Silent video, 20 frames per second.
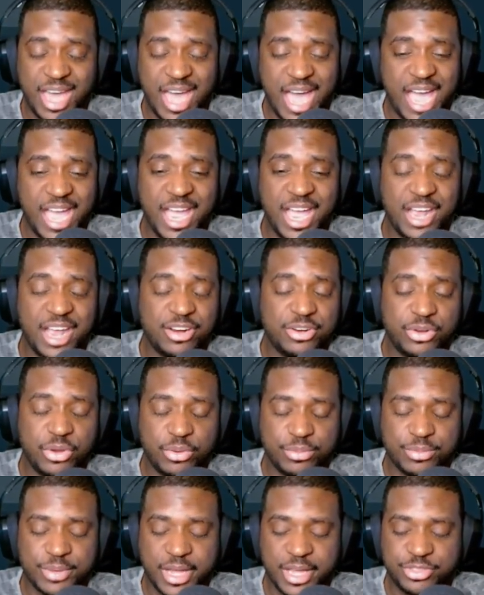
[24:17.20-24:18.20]
I don't
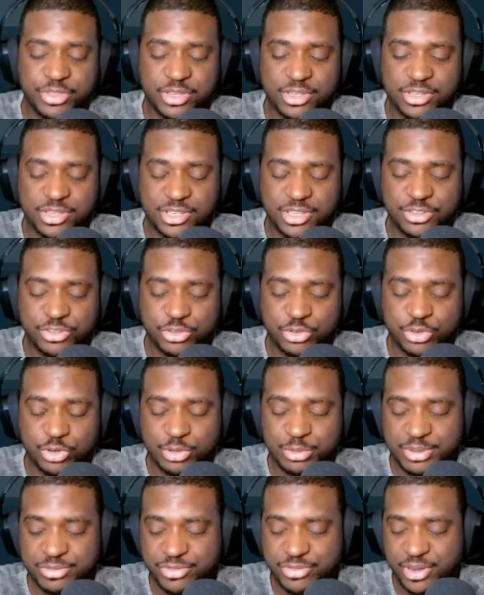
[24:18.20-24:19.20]
know. I think it is going
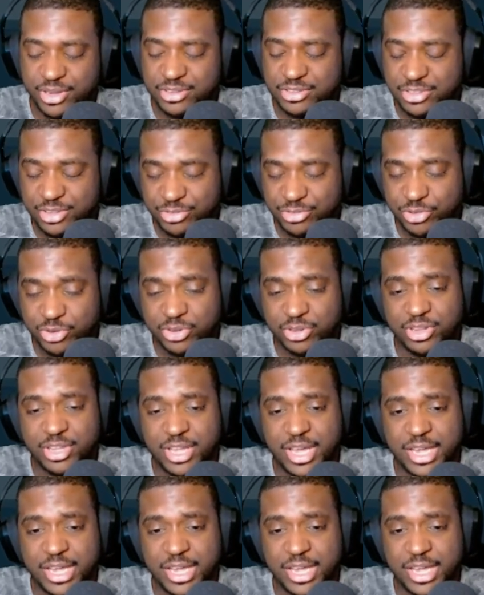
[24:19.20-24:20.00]
to be very difficult.